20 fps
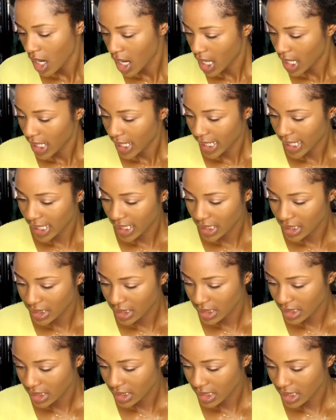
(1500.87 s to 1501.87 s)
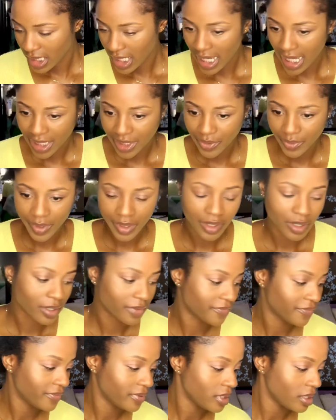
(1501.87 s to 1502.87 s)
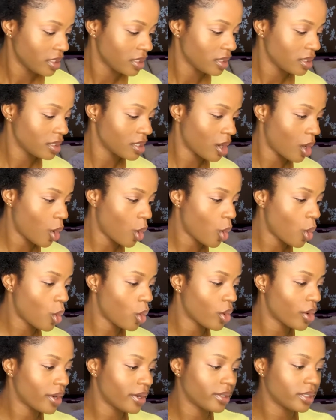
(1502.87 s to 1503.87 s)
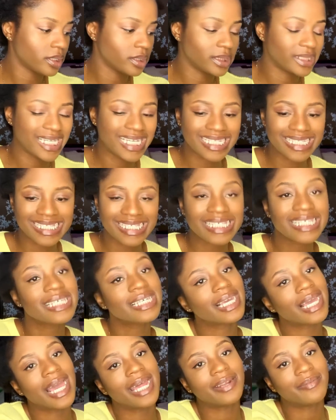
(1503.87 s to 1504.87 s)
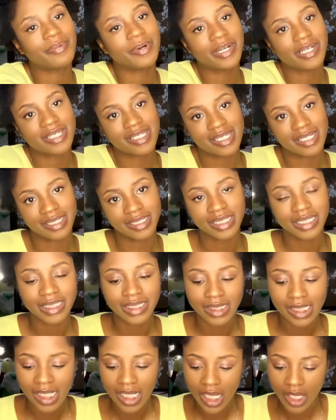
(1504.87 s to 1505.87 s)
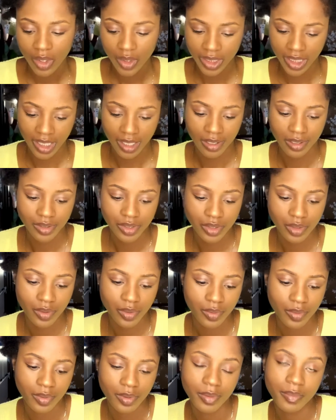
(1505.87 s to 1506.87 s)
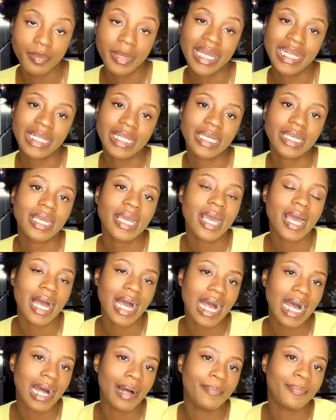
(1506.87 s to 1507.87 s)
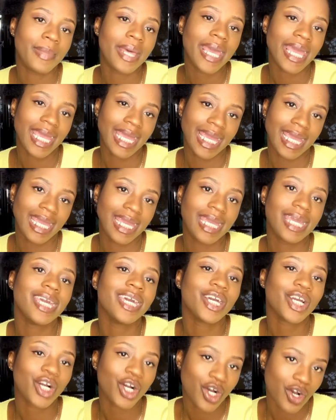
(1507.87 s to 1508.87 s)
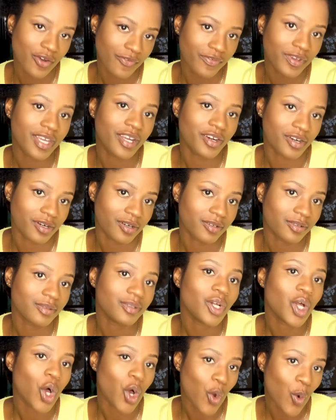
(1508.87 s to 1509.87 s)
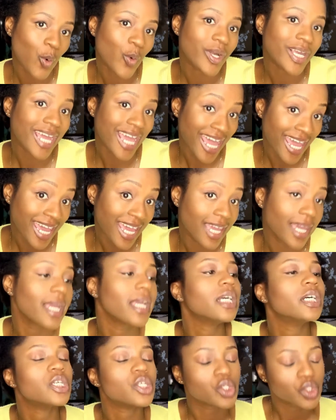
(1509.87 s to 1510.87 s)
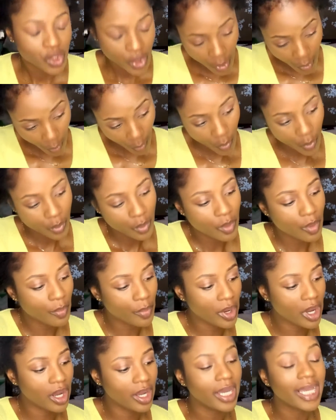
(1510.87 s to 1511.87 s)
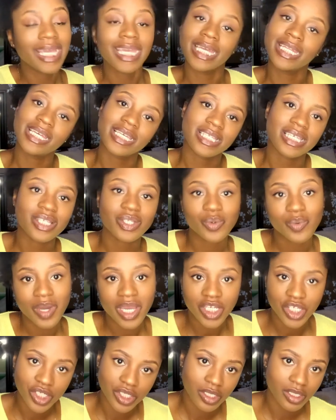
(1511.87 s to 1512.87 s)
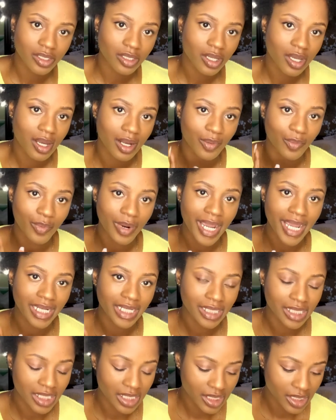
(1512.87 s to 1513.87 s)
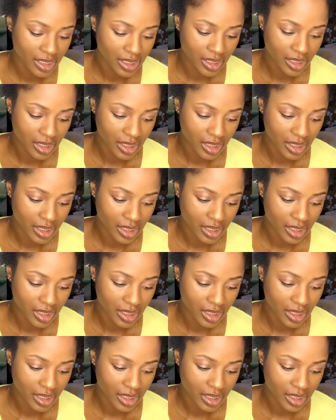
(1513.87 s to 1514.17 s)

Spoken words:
And are you a coffee or a tea kind of person? Okay, so mainly I'm a coffee girl. Okay, so but in a situation where the